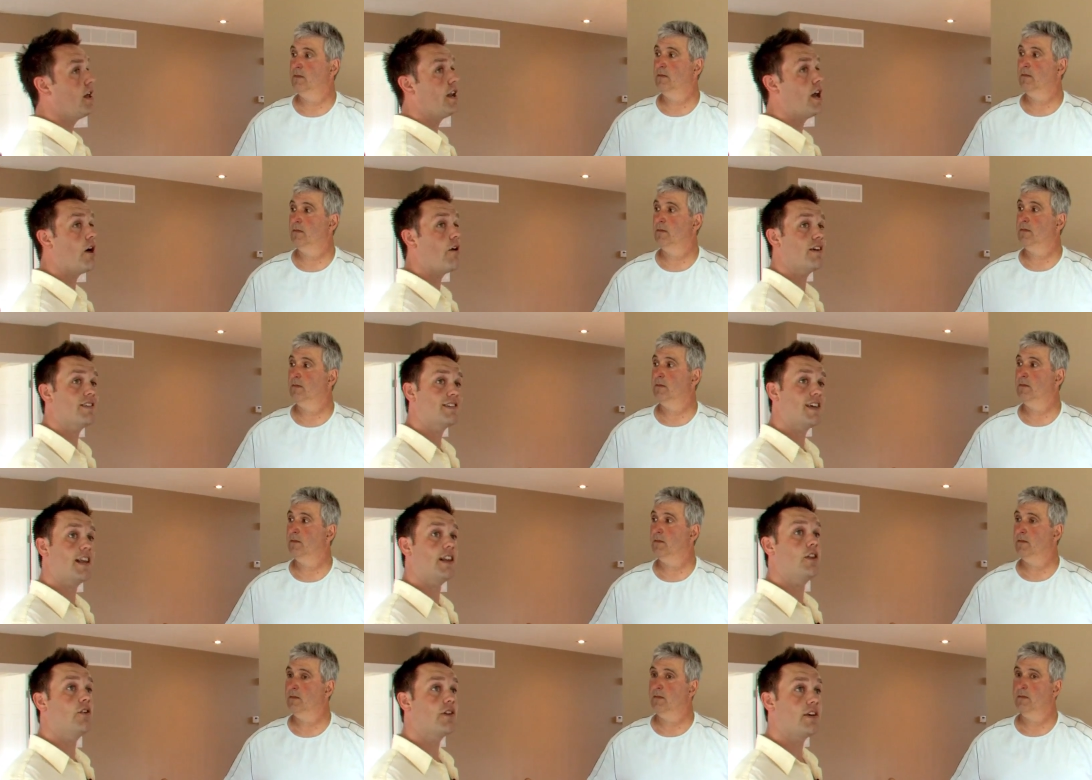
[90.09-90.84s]
Speaker 1: Now as
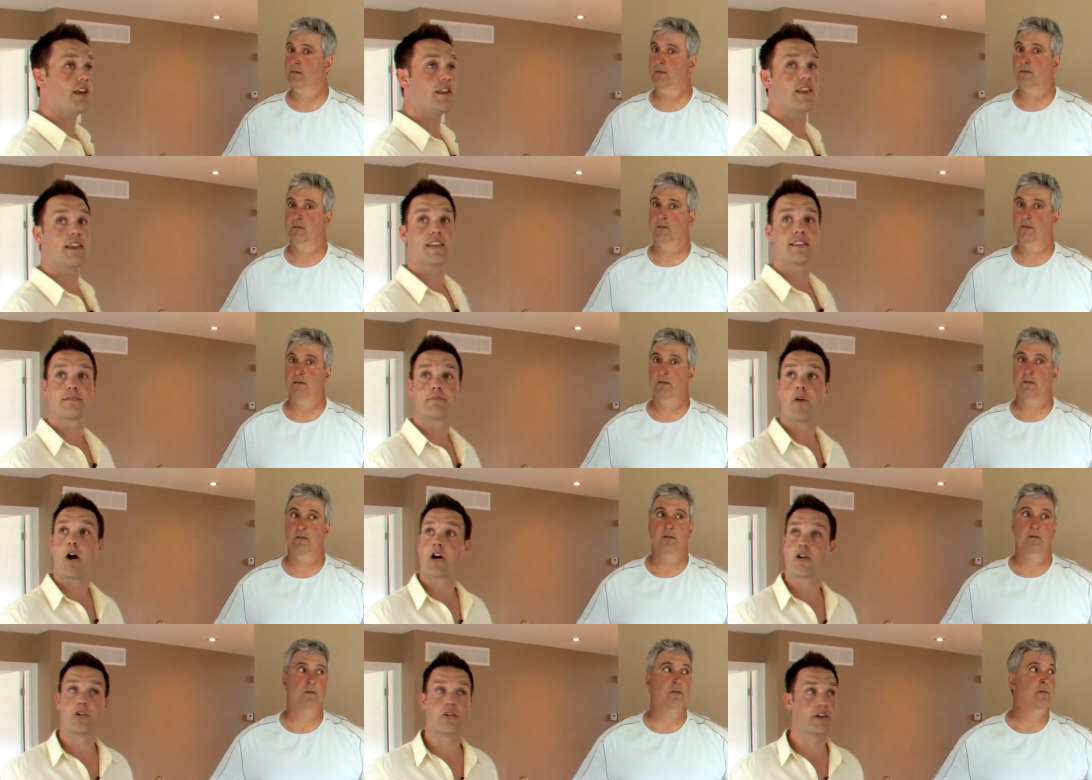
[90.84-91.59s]
I look in this
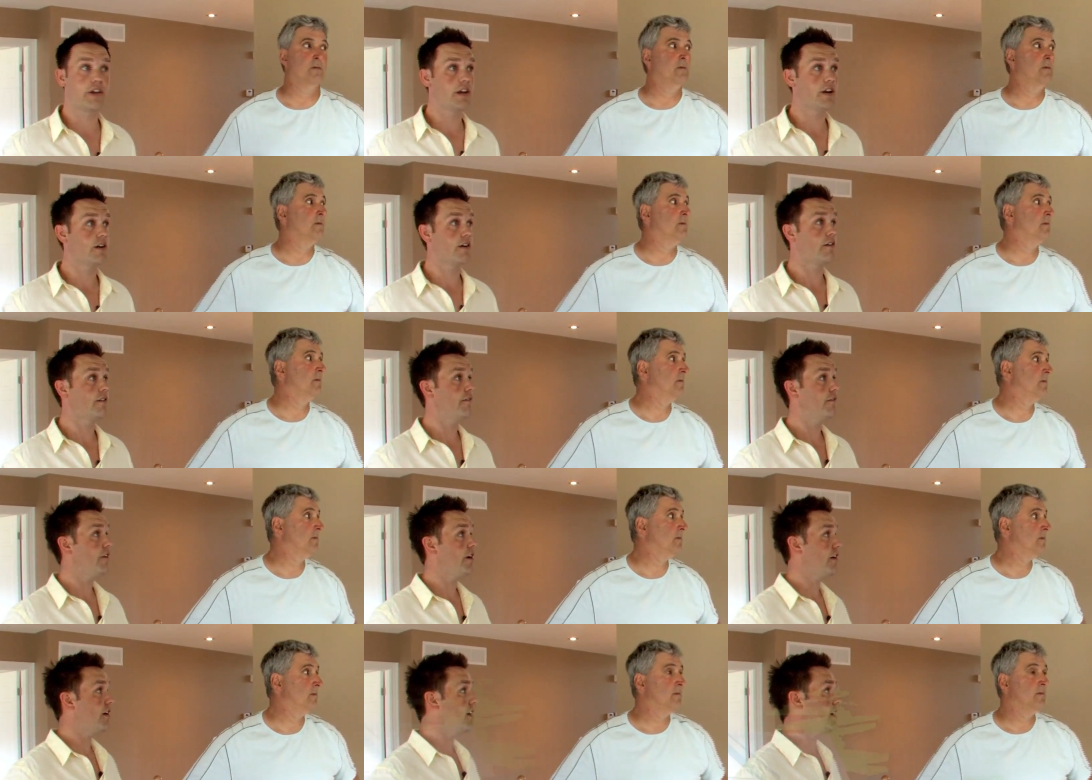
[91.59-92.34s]
model here,
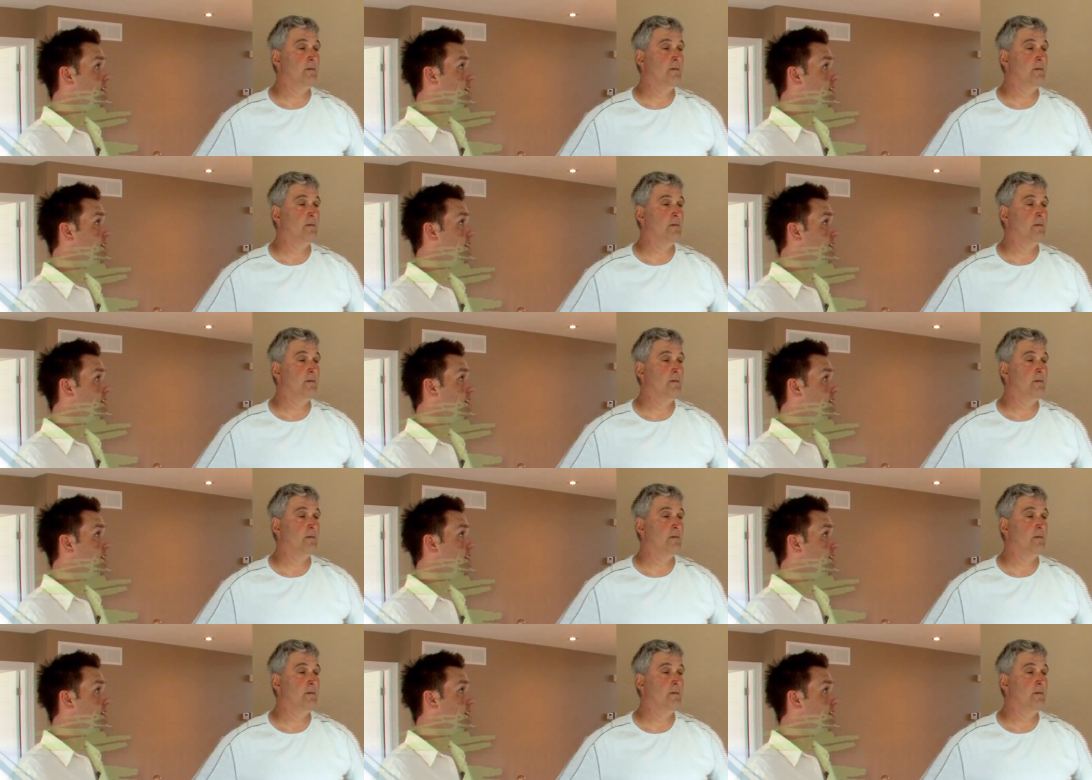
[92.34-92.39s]
very